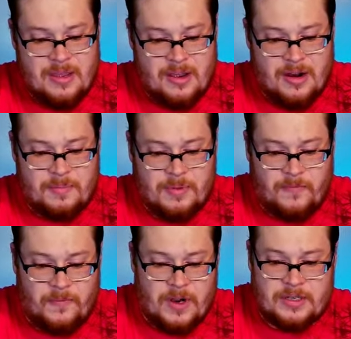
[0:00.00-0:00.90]
Alright, but
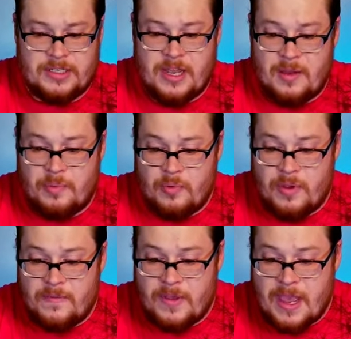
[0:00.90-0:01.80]
first up,
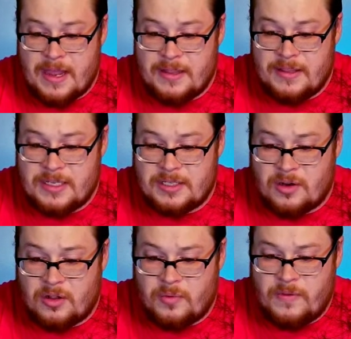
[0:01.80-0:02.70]
we've got this
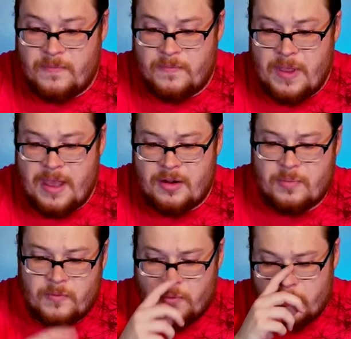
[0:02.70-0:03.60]
girl. We've had
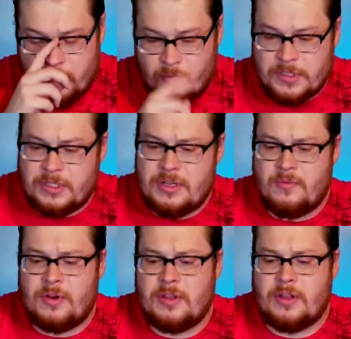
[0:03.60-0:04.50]
her before. Was she
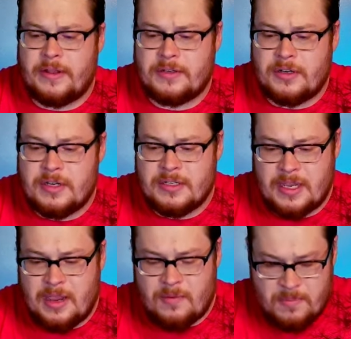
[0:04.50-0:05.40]
in one of the collector tins?
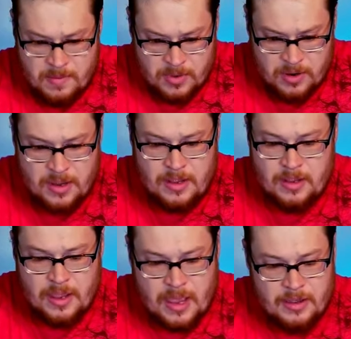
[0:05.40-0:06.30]
I can't remember.
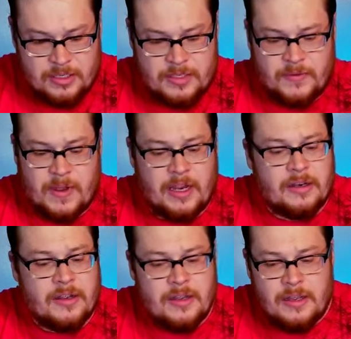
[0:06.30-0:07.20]
Eh, she's
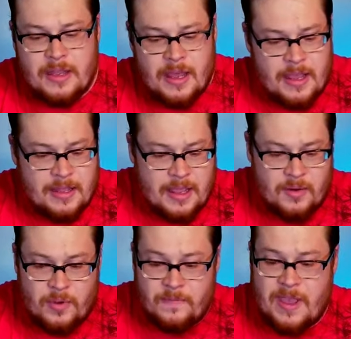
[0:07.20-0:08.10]
fine. And
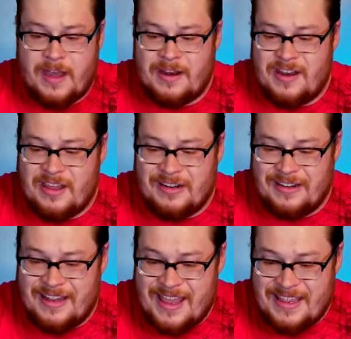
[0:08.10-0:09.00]
then we've got another
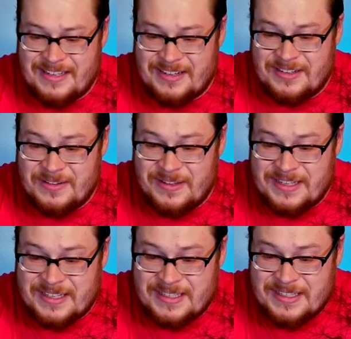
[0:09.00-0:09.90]
laser, dude.
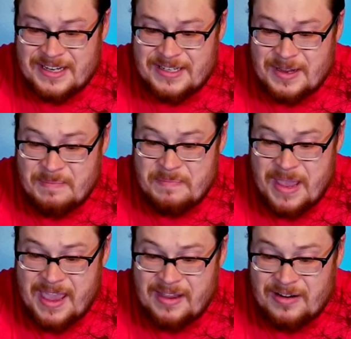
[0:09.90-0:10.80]
This is such a
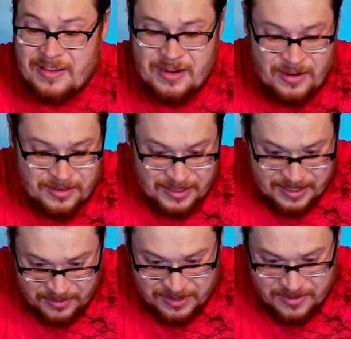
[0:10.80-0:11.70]
banger. You can hardly
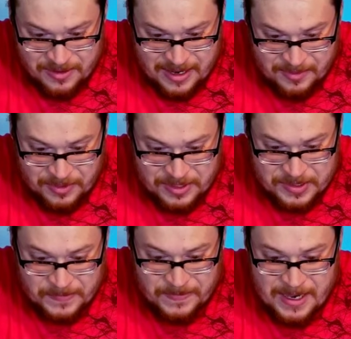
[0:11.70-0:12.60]
tell what's going on with
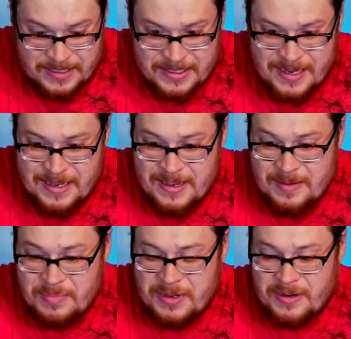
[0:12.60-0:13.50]
his face.
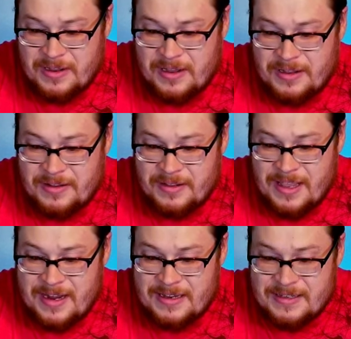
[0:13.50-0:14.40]
But ah,
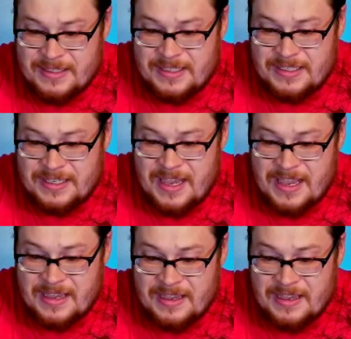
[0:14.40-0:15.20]
that is sick.